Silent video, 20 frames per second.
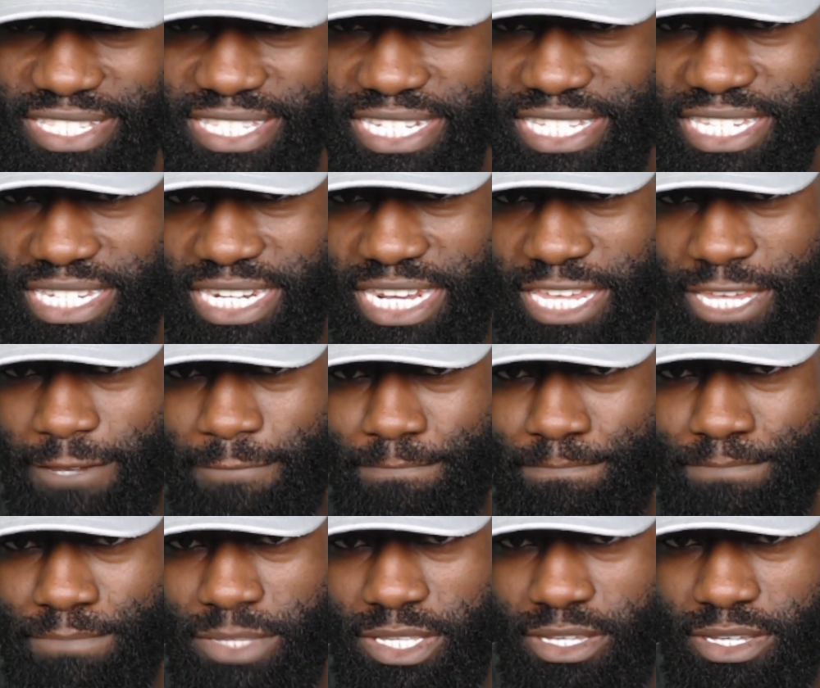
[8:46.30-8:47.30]
sitting
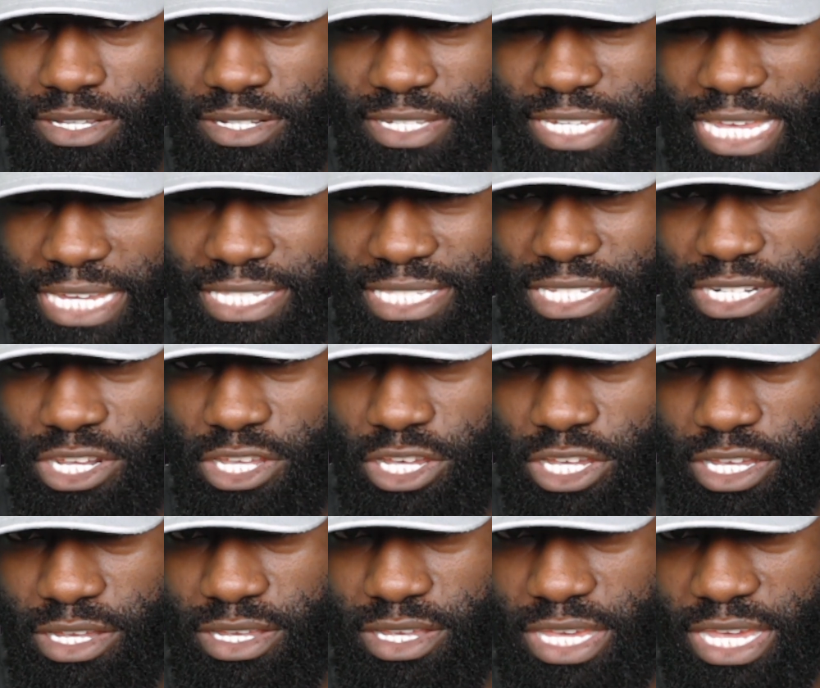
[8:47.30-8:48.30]
there, texting
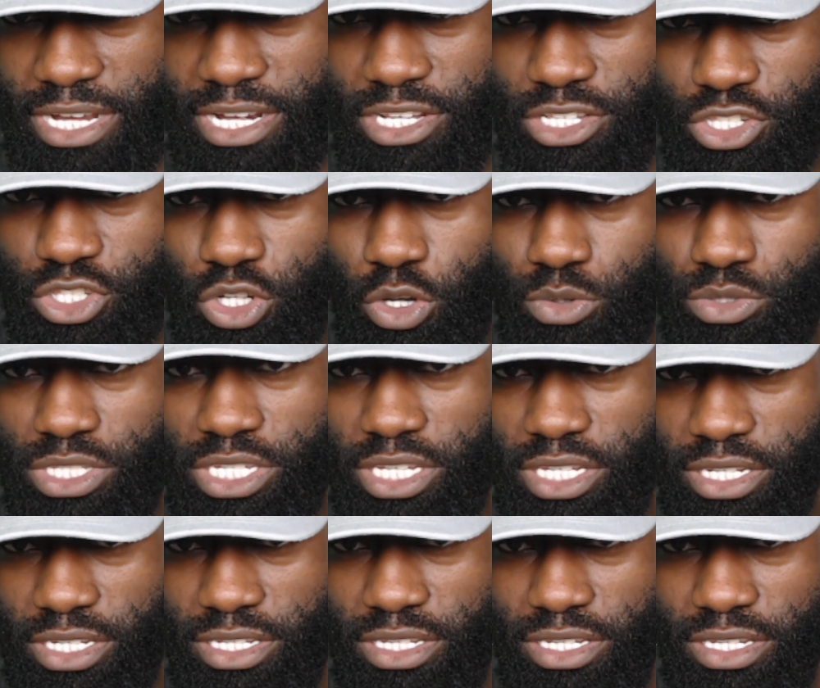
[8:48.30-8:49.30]
her and
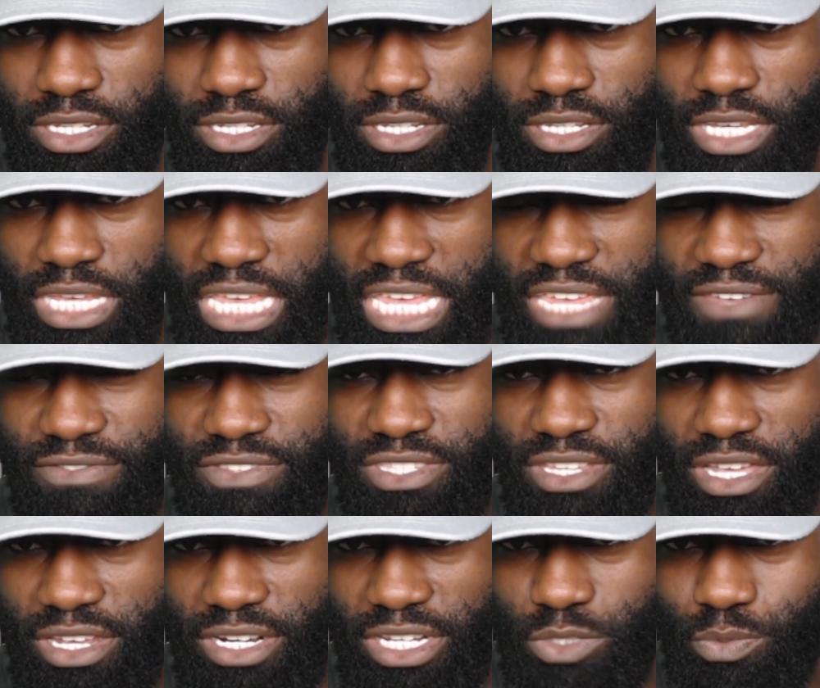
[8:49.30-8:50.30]
insulting Yves'
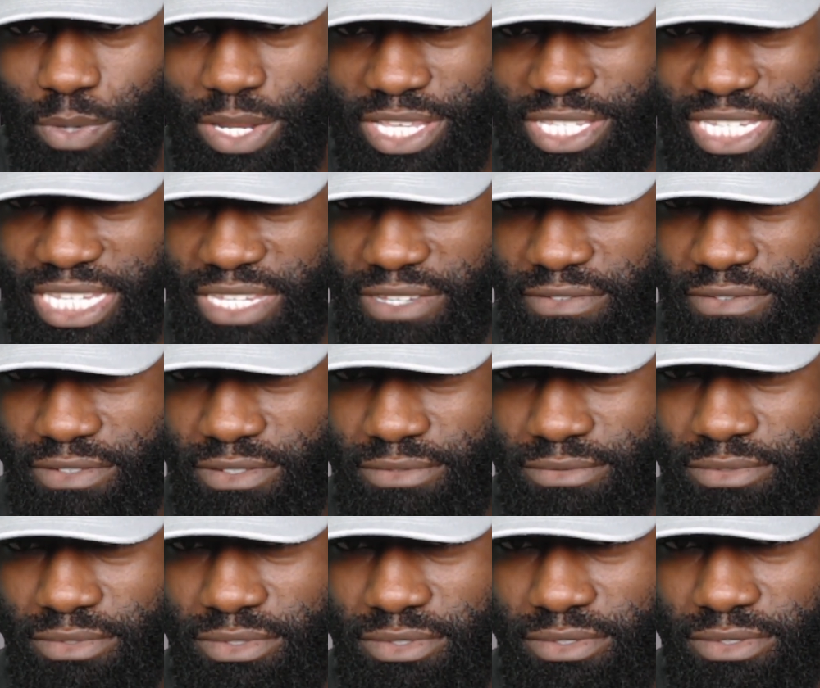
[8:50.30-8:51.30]
son as well as Yves.
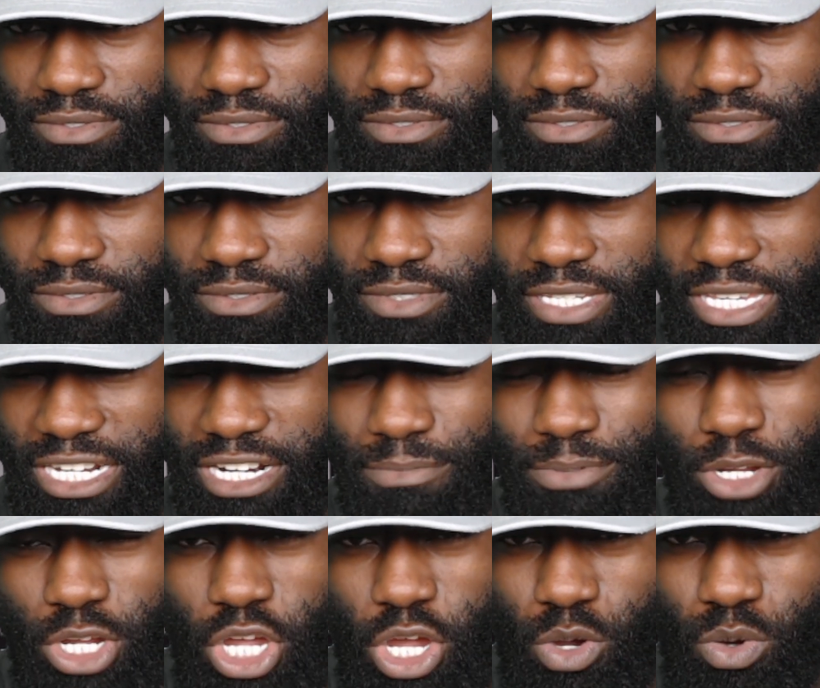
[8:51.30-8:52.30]
Get
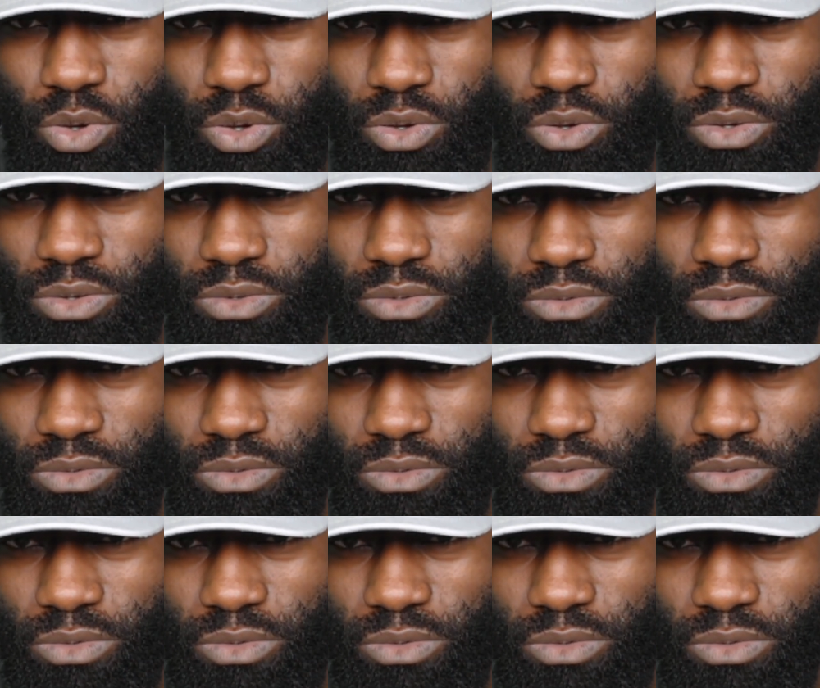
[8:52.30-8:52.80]
up and go.